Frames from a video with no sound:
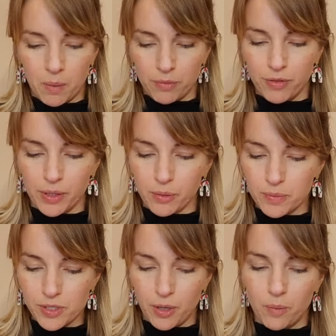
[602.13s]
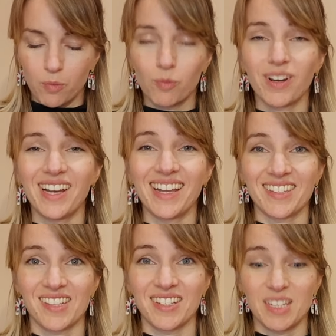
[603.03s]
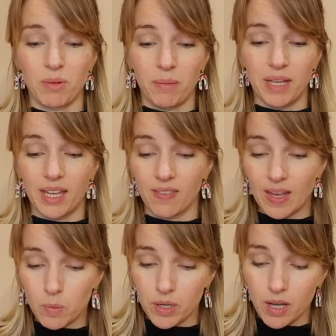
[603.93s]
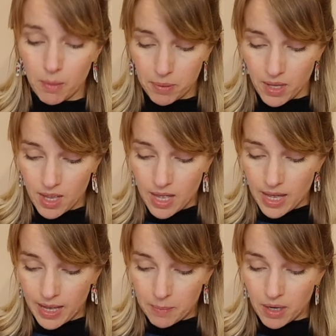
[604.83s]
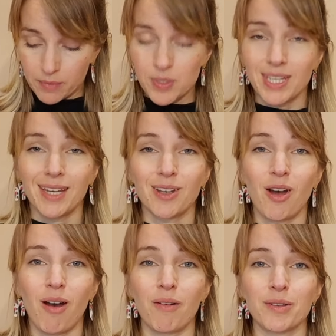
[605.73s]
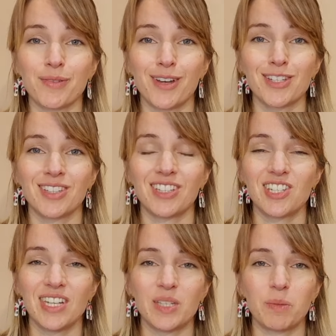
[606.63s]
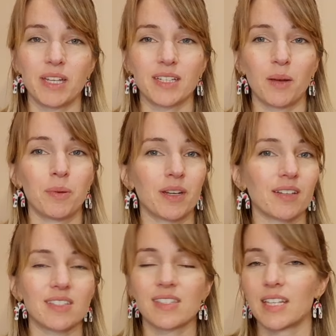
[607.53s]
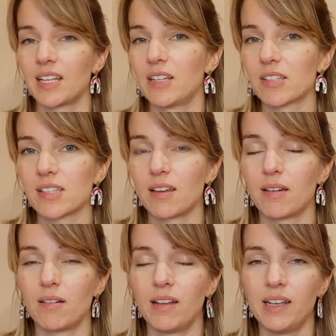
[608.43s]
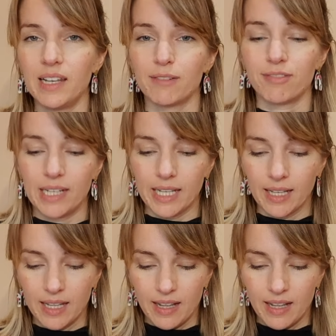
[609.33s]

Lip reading: I feel. So really excited about making that one up. I've seen Cara's version that she's made up and I just think it looks lovely.